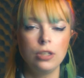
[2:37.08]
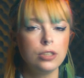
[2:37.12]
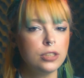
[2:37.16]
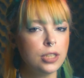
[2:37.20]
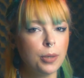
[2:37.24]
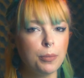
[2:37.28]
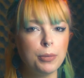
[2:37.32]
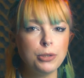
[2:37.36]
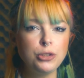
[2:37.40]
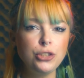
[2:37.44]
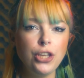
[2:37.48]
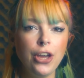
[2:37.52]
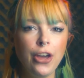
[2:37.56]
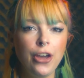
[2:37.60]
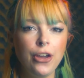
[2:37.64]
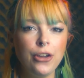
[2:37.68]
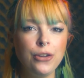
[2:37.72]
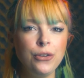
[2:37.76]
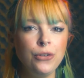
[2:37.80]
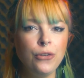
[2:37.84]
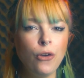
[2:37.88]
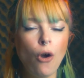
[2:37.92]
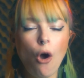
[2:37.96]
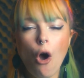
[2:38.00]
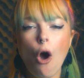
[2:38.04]
Number 2,
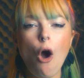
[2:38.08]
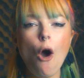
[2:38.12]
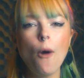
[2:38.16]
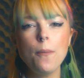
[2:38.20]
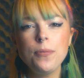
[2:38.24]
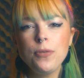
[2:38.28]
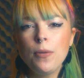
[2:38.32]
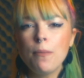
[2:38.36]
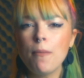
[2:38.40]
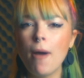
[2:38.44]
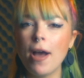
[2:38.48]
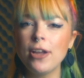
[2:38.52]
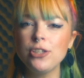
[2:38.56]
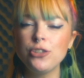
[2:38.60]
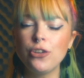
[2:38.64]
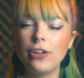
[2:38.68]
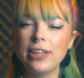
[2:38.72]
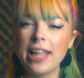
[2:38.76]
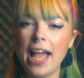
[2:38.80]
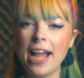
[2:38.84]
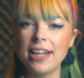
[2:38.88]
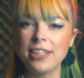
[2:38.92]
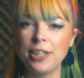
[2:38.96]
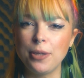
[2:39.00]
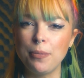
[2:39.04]
optimize your
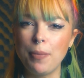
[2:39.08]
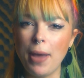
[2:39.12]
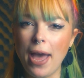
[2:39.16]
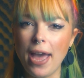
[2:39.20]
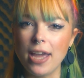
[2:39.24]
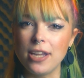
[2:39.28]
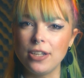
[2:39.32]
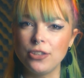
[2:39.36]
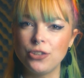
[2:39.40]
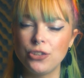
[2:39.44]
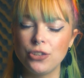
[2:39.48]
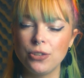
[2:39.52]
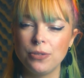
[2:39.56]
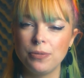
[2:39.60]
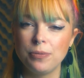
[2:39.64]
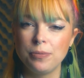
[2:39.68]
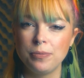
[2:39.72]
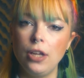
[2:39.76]
landing page.